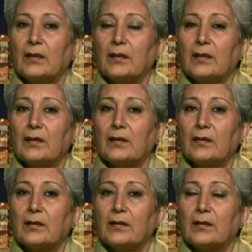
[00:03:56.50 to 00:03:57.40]

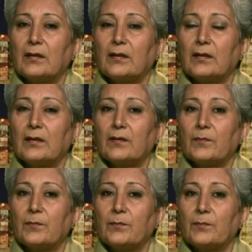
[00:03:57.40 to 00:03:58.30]

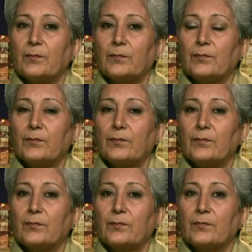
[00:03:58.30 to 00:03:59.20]

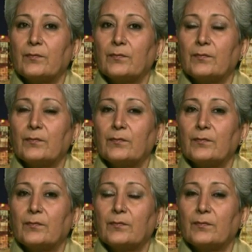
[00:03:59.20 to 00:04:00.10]
No words are spoken by the person on screen.